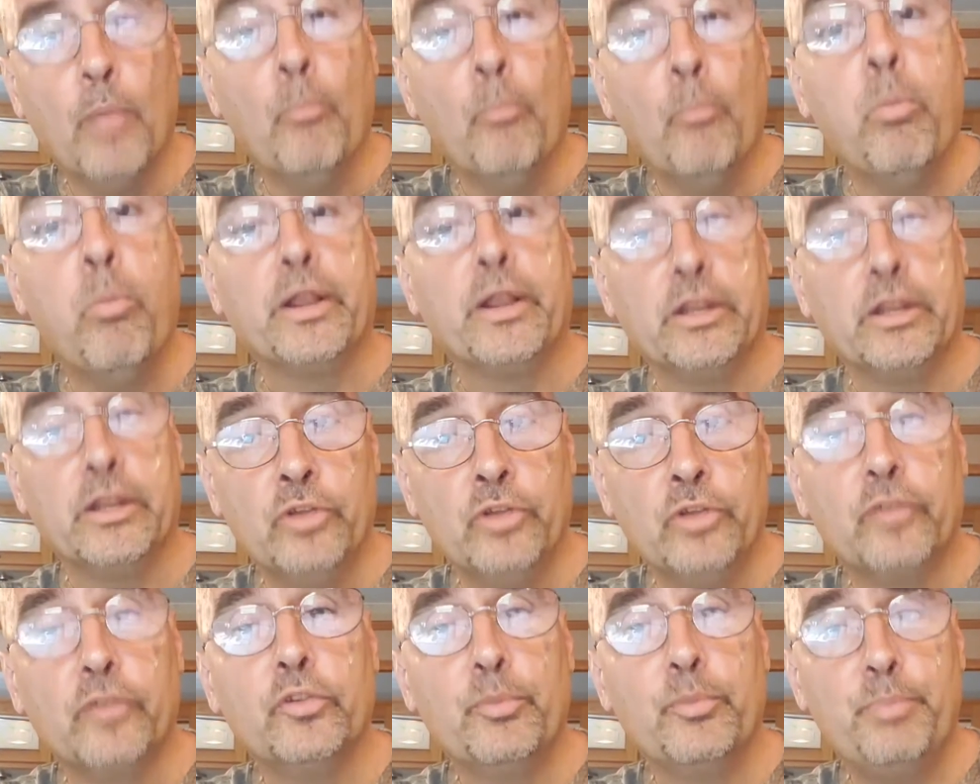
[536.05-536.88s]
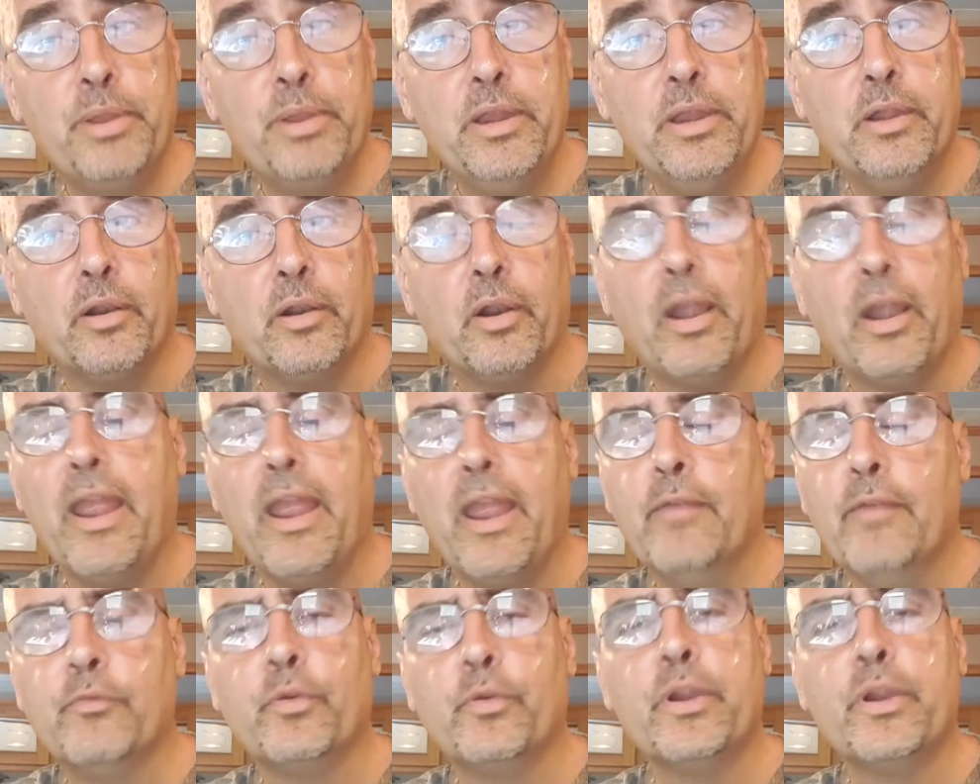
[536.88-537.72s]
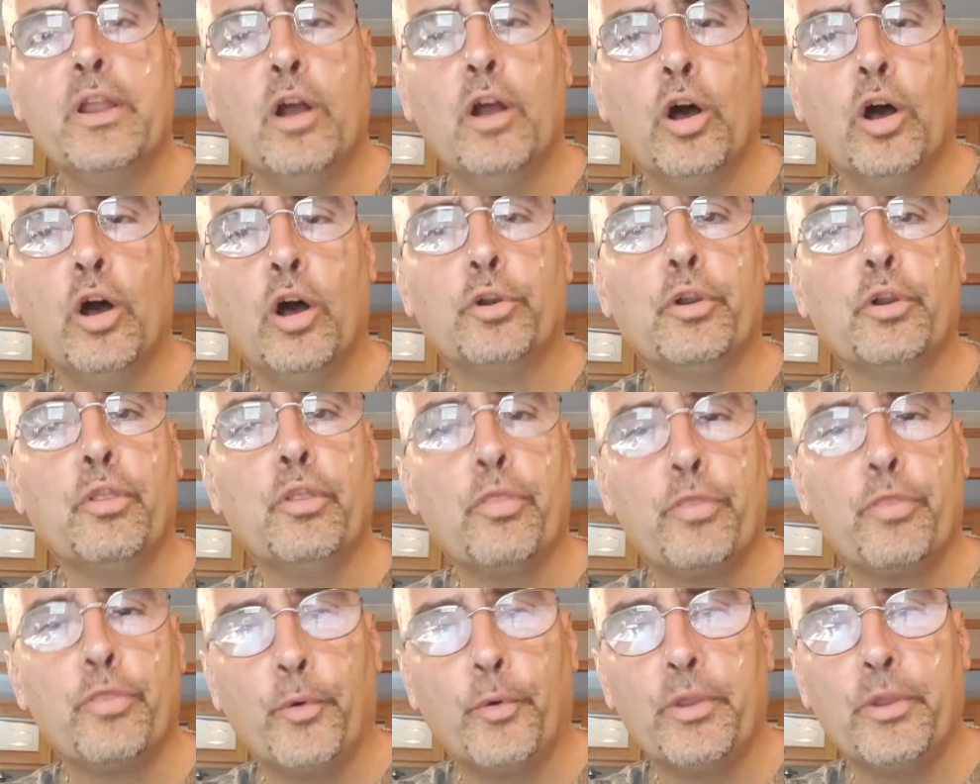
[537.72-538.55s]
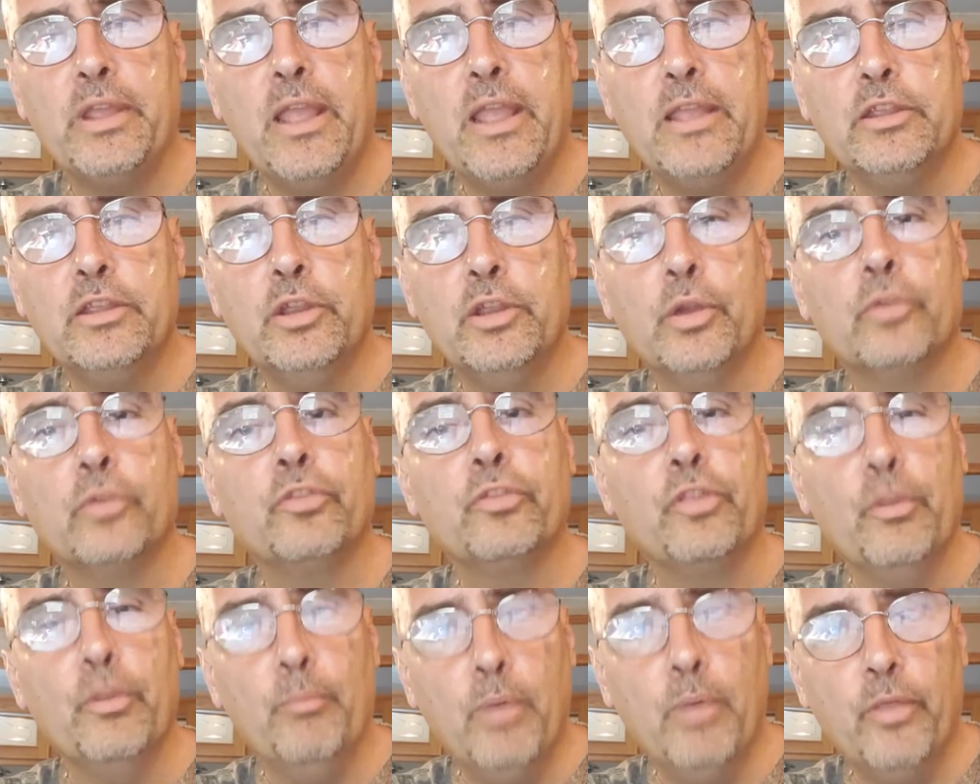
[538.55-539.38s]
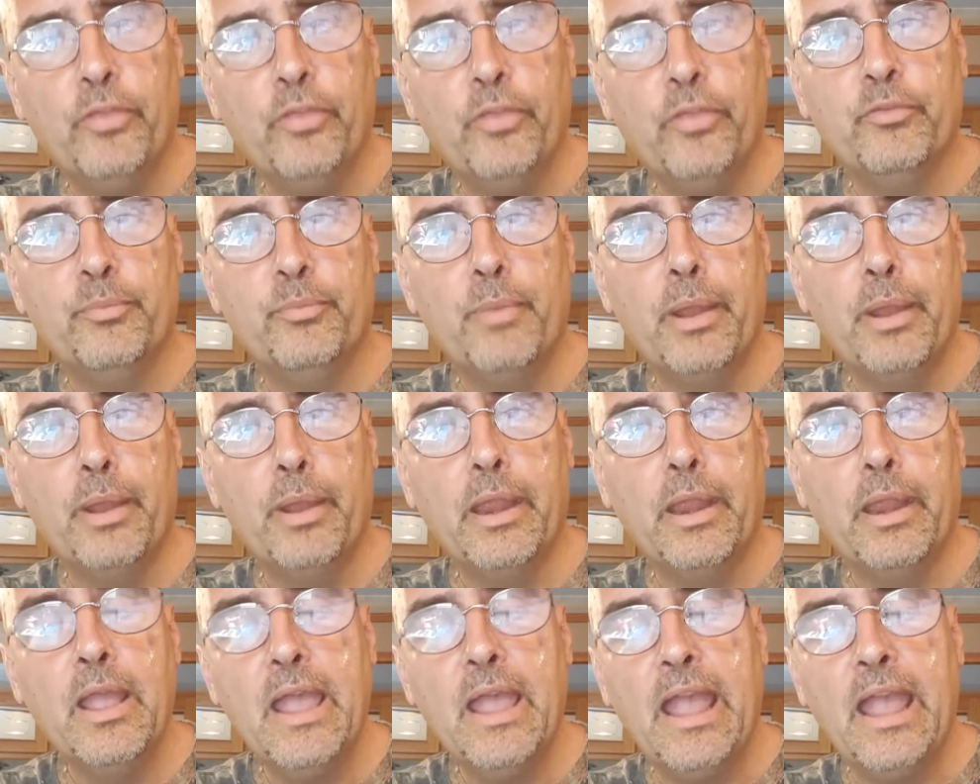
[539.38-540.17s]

but it does appear every 138 years in the month of May.